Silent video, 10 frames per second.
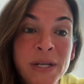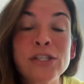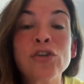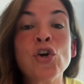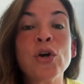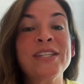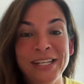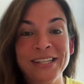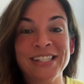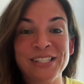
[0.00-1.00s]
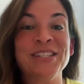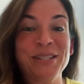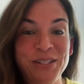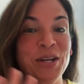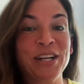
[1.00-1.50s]
because they're crazy. This is
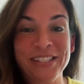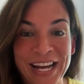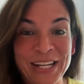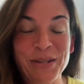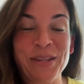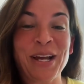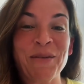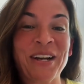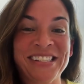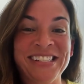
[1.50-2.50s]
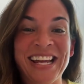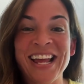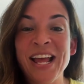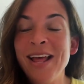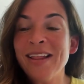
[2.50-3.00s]
you get exactly the thing I wanted to
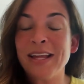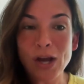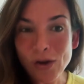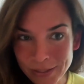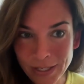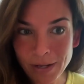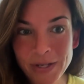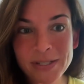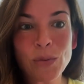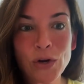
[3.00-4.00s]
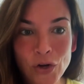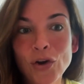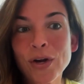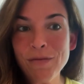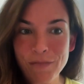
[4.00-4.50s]
say. Like they all did it because they want to
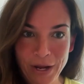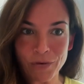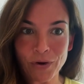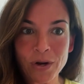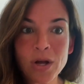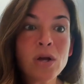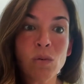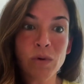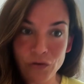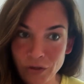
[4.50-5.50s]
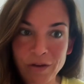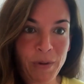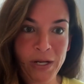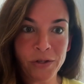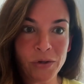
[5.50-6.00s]
curry favor with Jeff
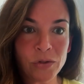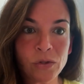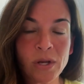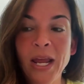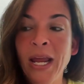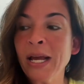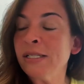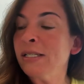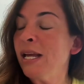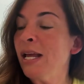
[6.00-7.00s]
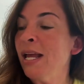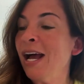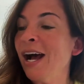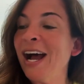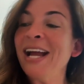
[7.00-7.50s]
Bezos, and
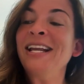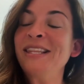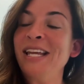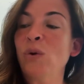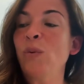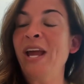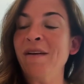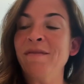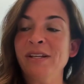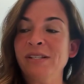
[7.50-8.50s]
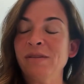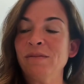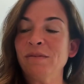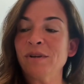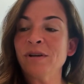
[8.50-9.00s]
I think we have this
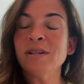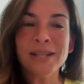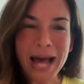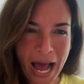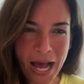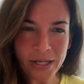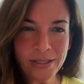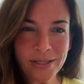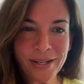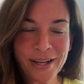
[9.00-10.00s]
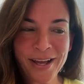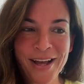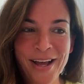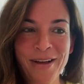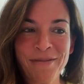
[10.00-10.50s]
class
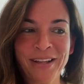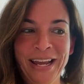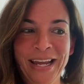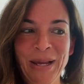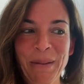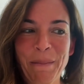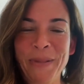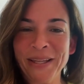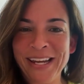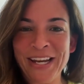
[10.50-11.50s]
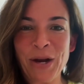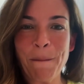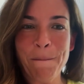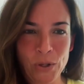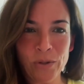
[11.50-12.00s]
of like billionaire
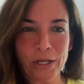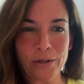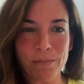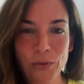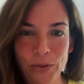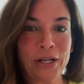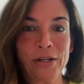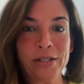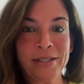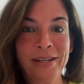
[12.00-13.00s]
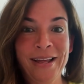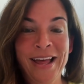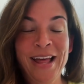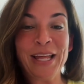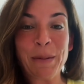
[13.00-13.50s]
bootlickers,
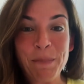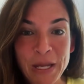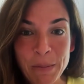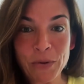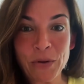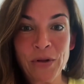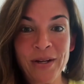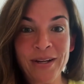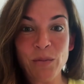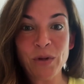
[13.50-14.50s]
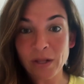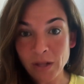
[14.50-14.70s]
like people with a